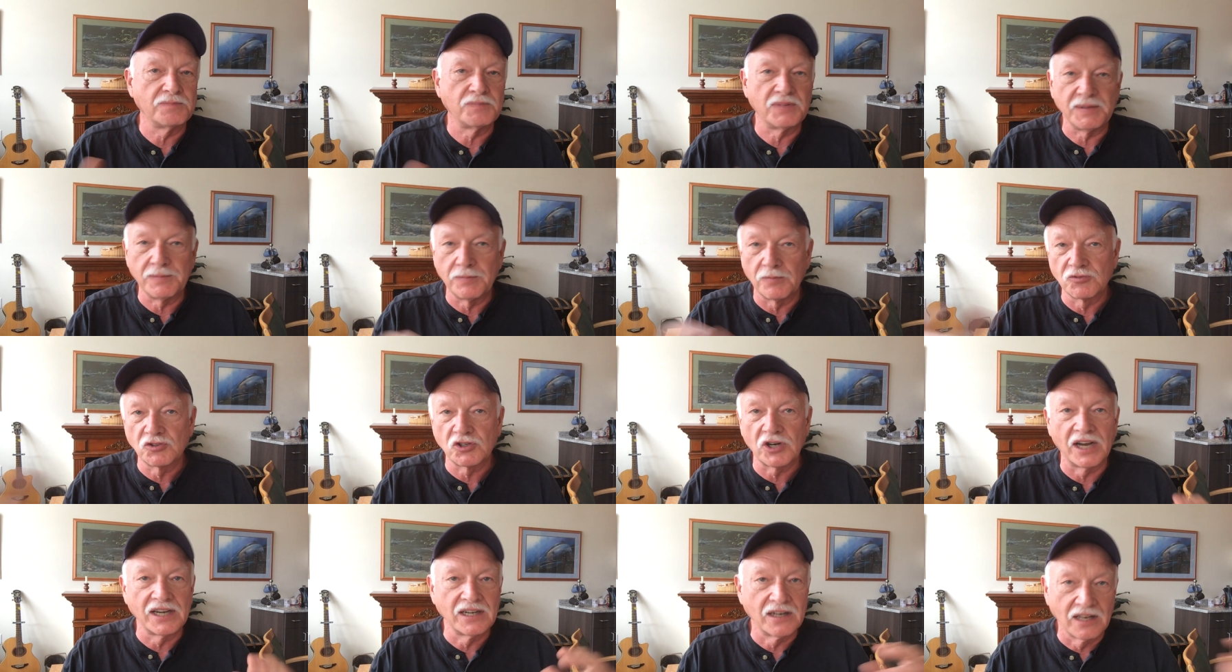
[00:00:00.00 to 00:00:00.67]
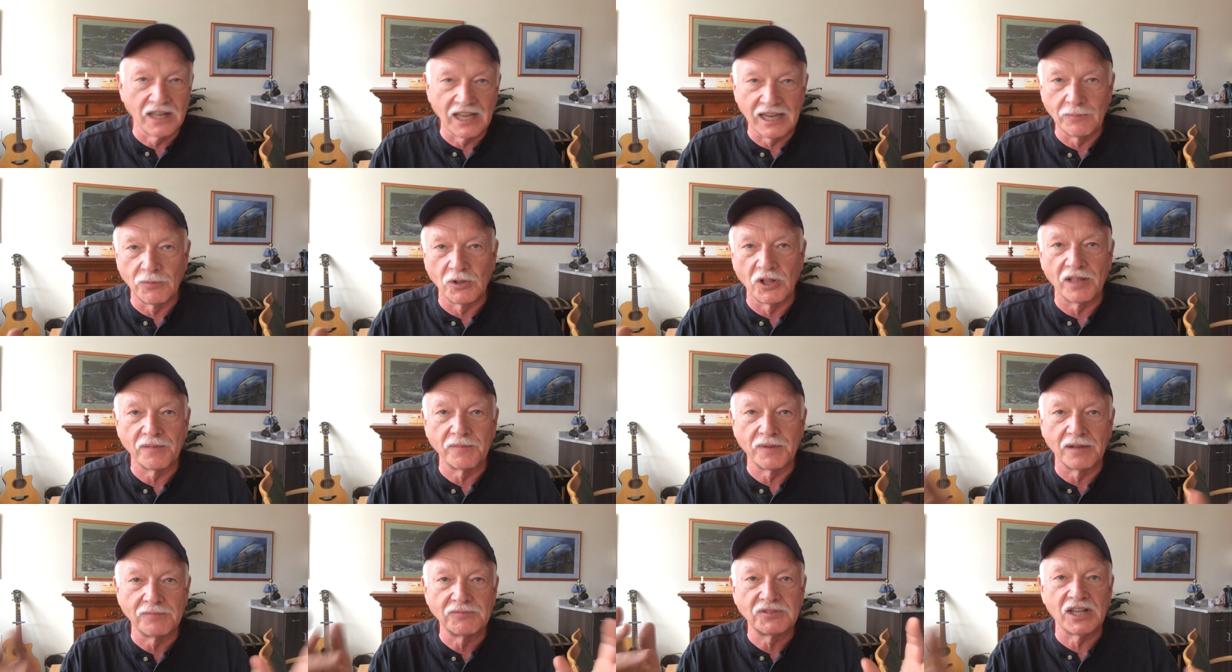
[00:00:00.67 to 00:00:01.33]
People try to
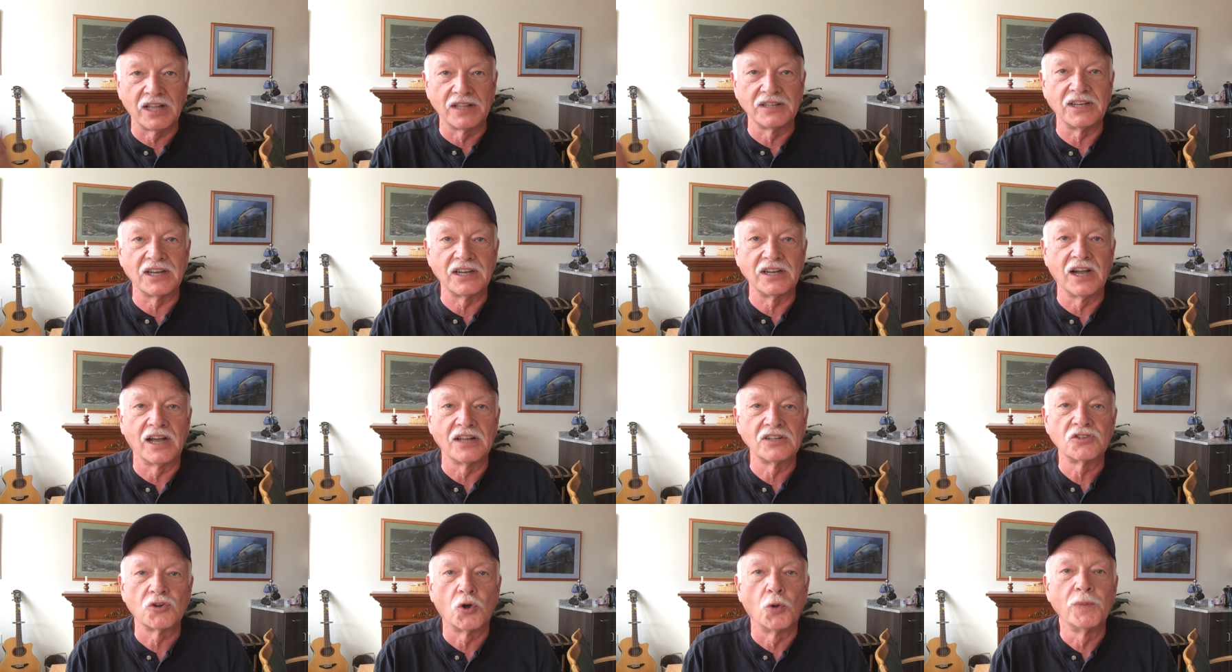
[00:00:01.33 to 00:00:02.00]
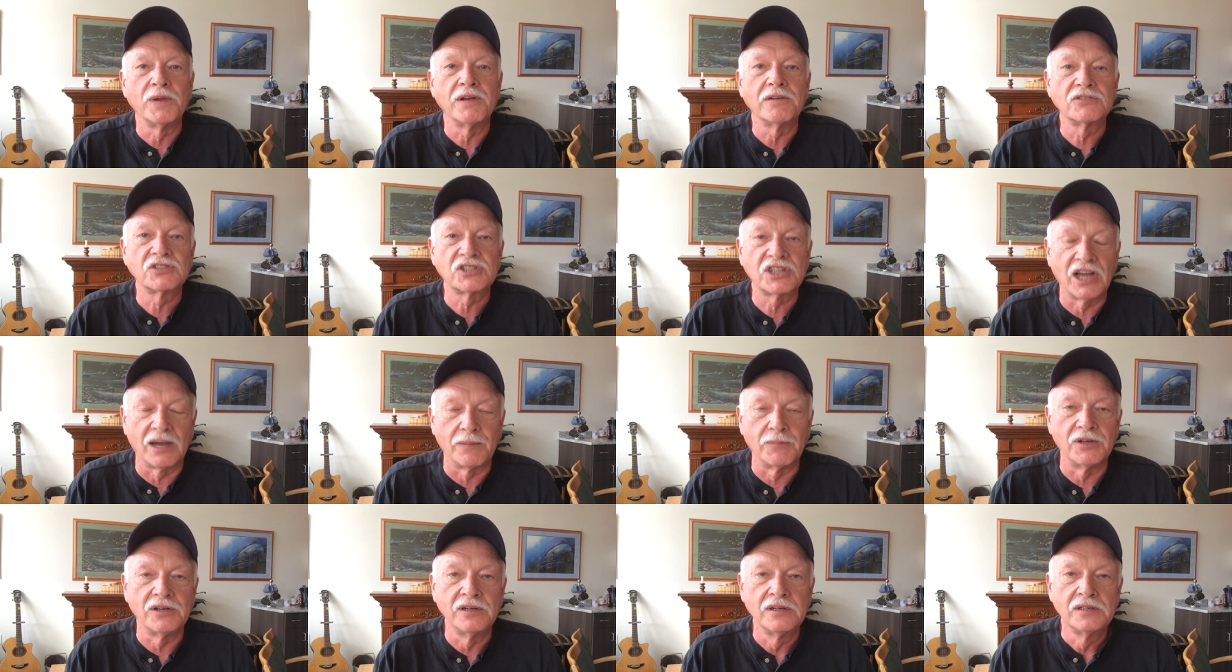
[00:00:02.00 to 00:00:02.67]
label it, but I'm telling you, God told me it was
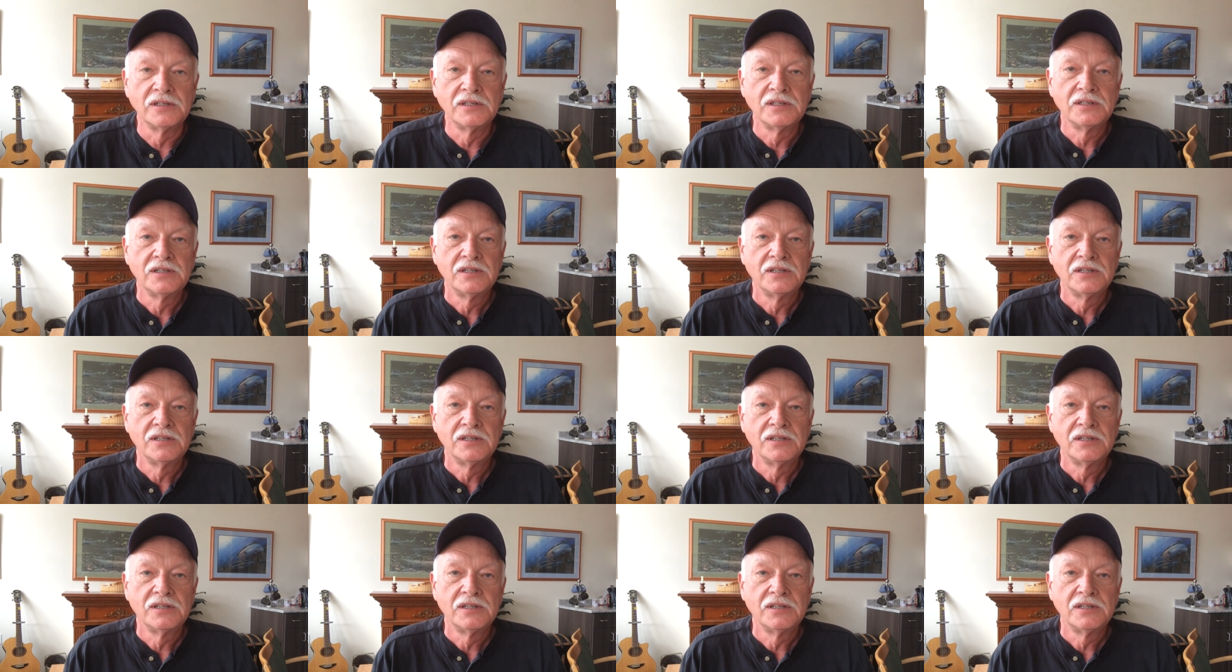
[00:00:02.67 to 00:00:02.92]
coming.